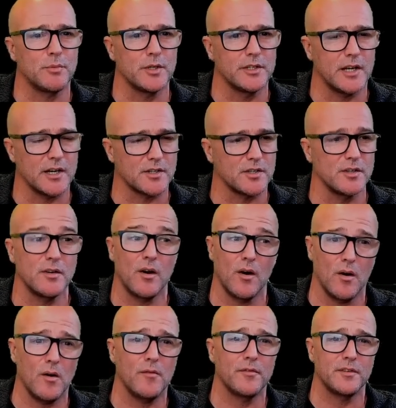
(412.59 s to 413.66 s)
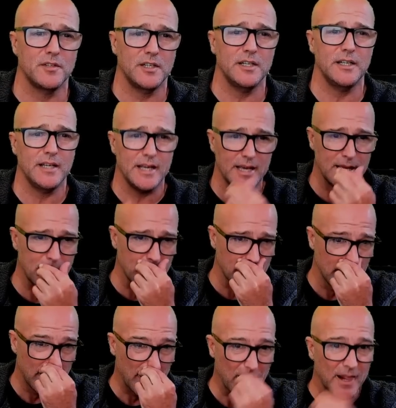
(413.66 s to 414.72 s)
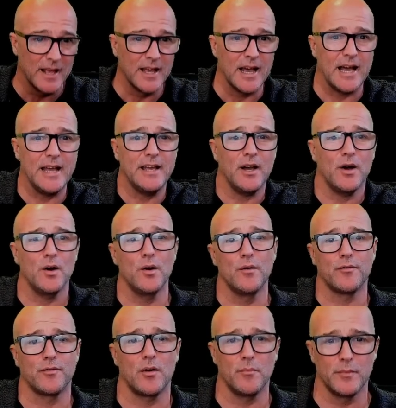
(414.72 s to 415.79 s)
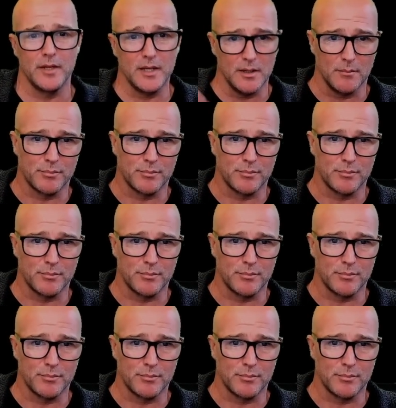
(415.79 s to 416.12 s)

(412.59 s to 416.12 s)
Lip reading: production of TMAO from the